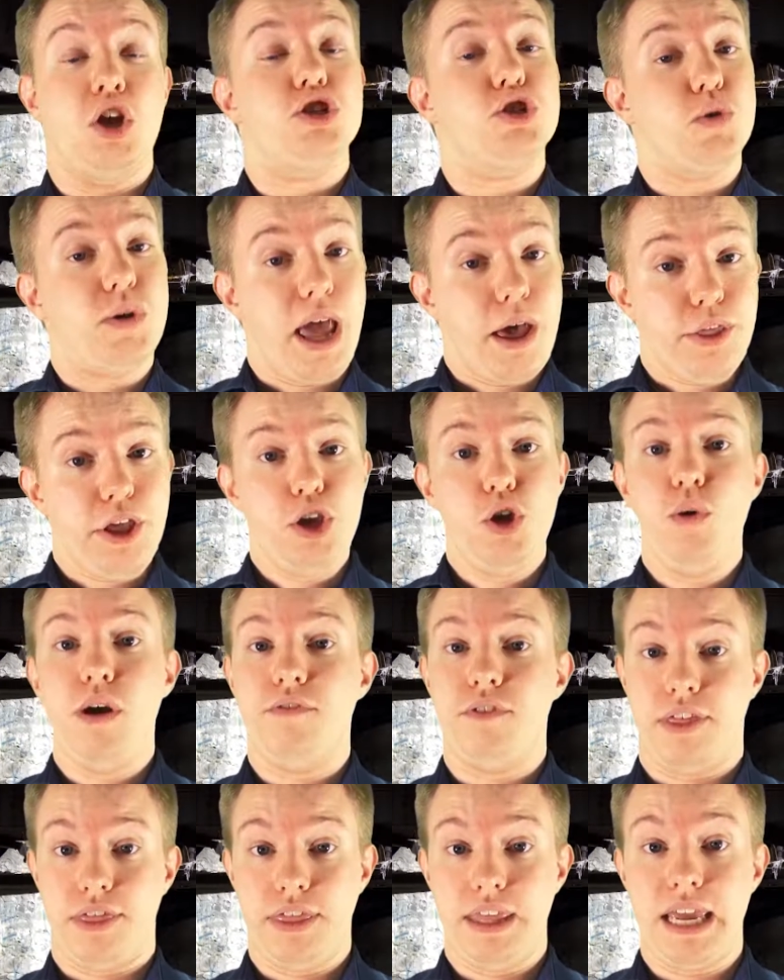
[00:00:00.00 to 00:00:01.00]
So now that you
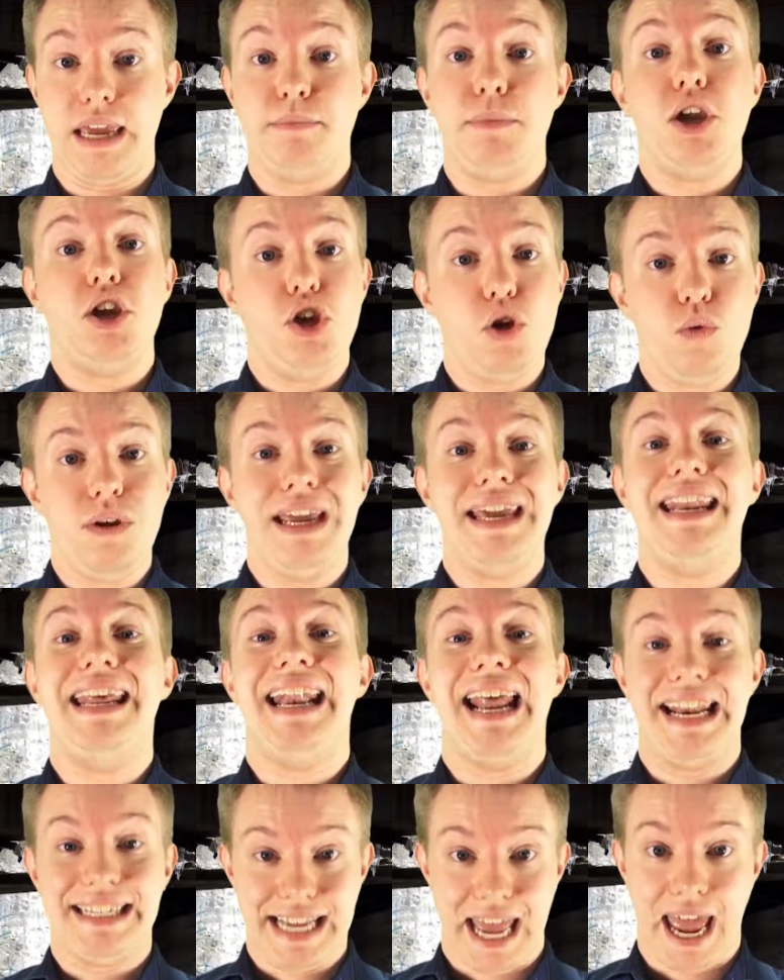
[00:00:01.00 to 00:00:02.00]
have a theme, you need
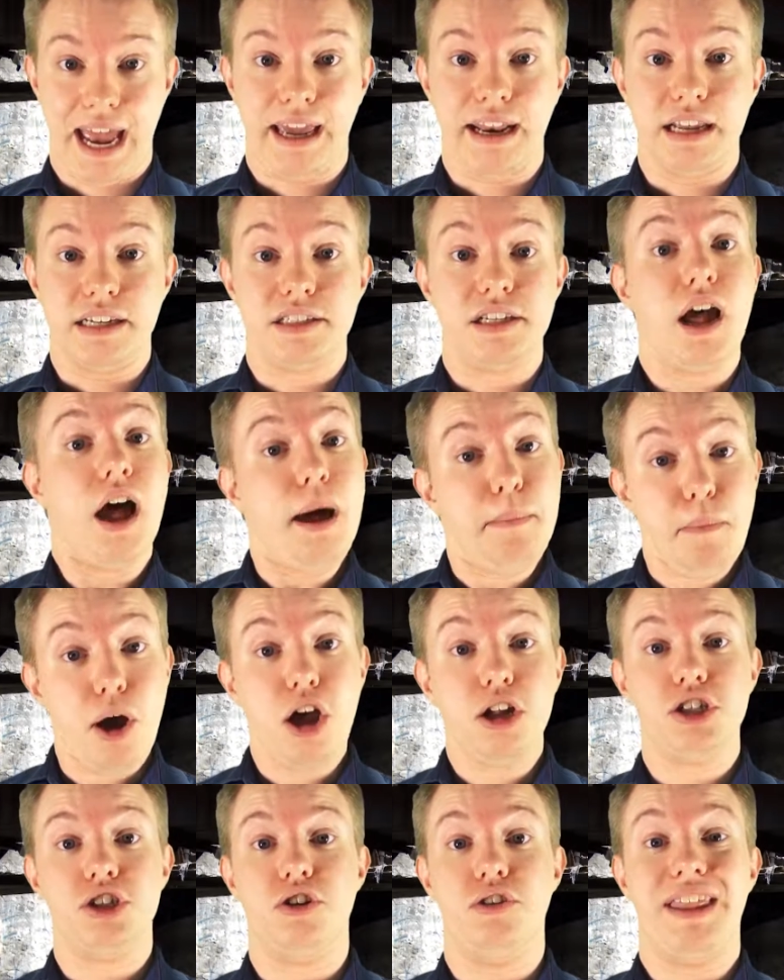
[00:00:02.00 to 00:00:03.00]
an antagonist. A
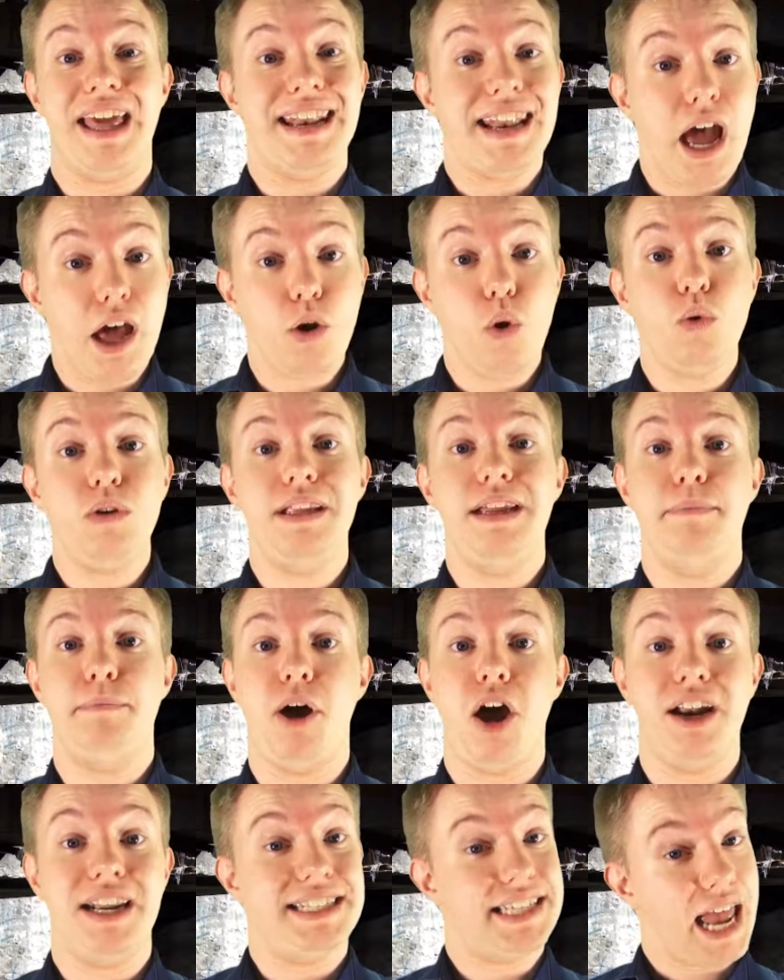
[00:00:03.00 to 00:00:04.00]
monster that not only
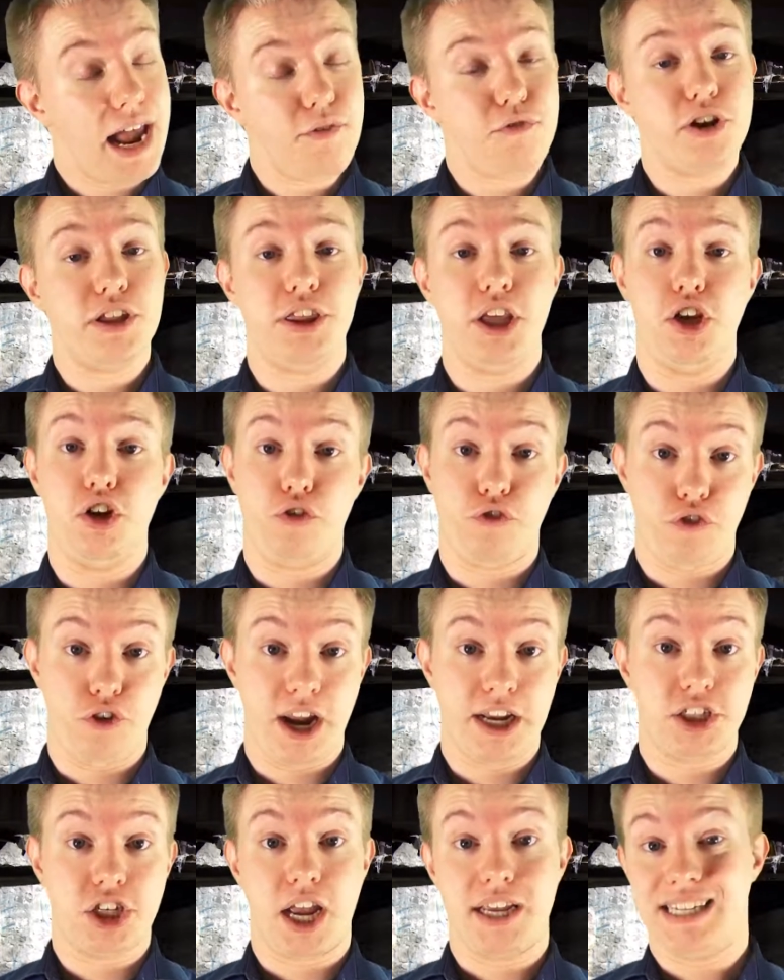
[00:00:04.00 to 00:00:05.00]
embodies everything your
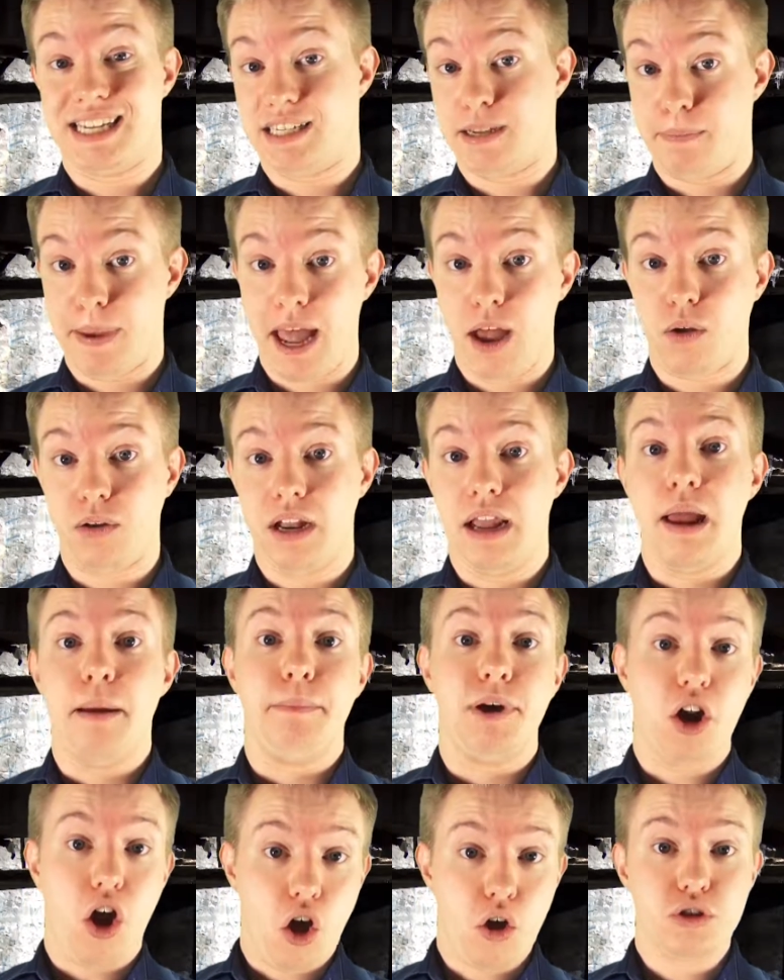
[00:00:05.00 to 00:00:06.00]
franchise is about,
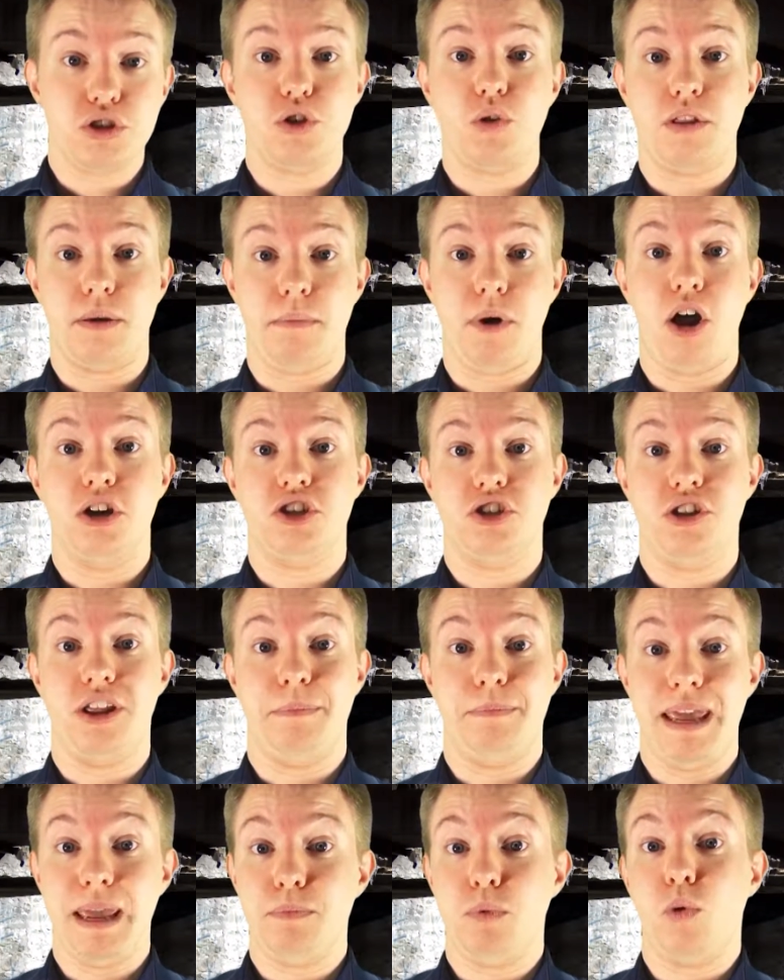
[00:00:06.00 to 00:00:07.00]
but also the monster
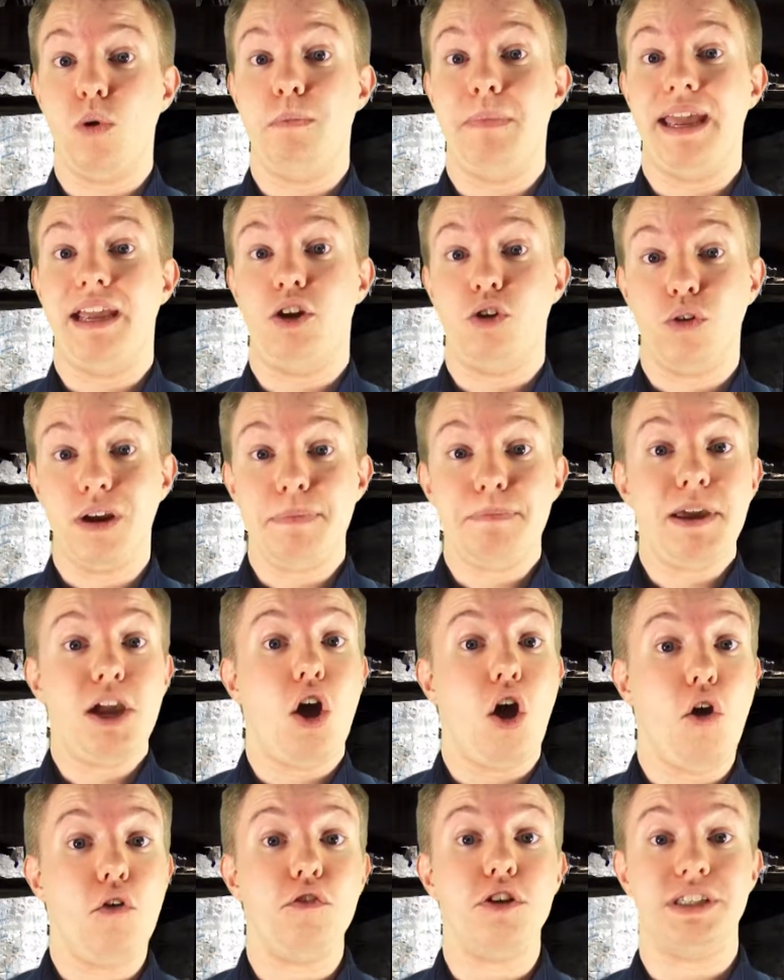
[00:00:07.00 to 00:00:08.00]
that people will make creepy,
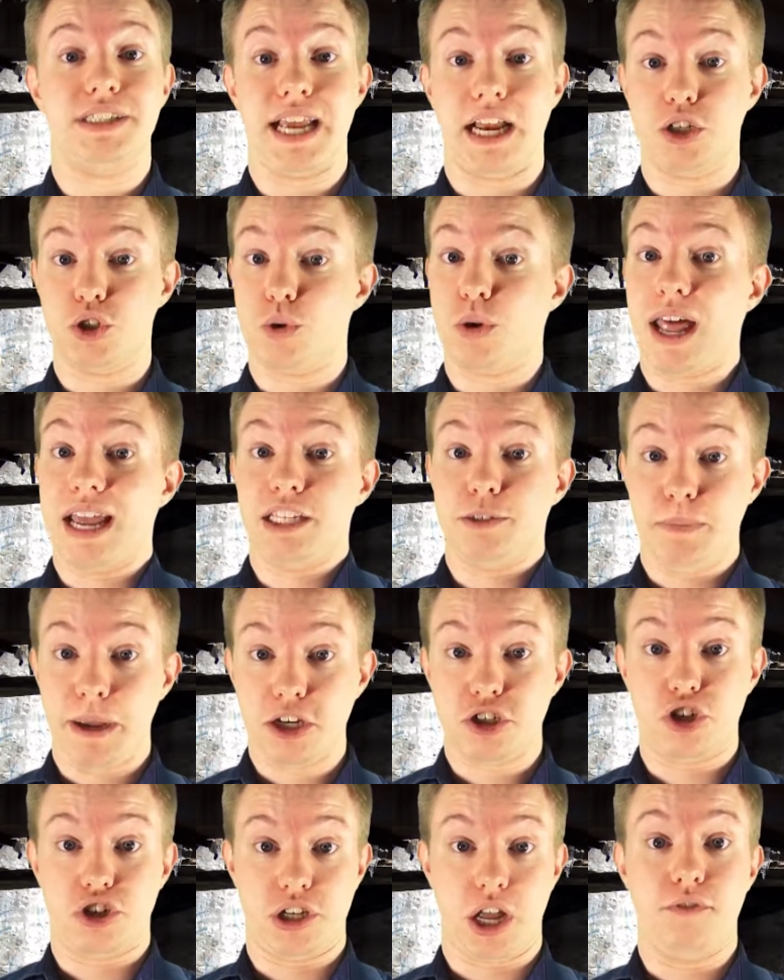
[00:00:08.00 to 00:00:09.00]
over-sexualized
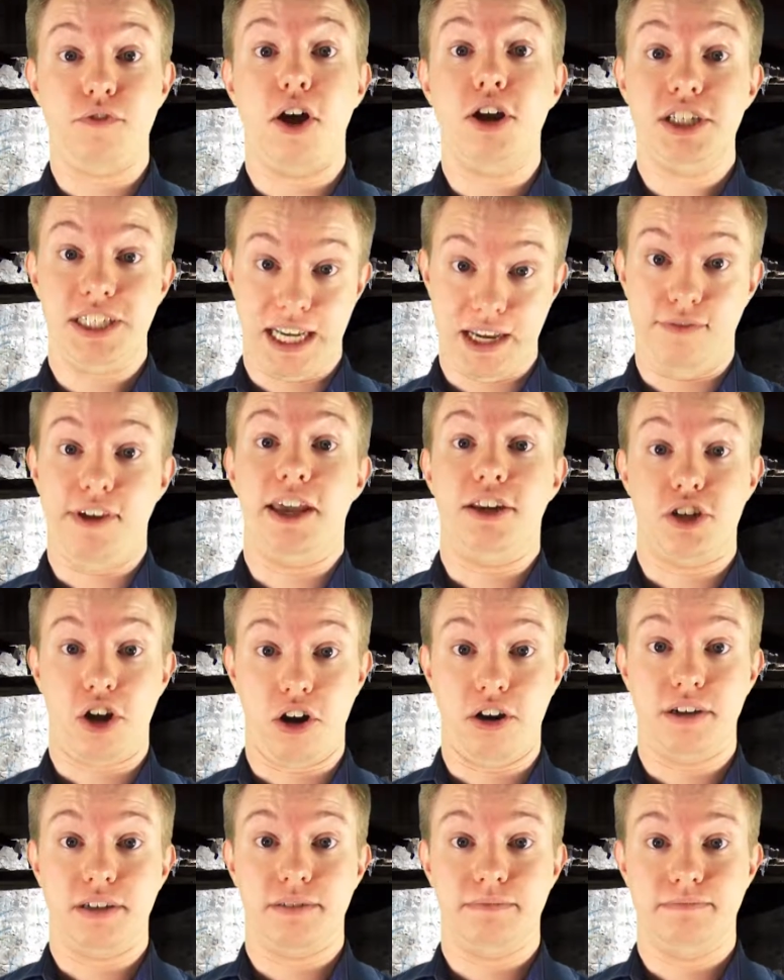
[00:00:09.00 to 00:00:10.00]
pictures of on
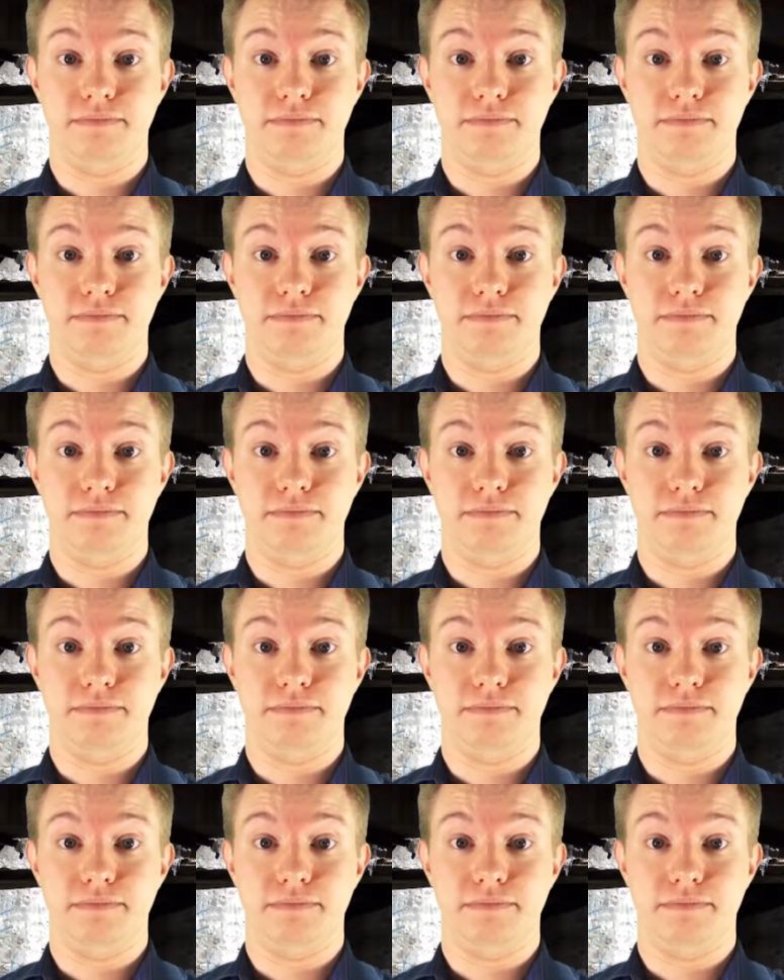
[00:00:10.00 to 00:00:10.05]
DeviantArt.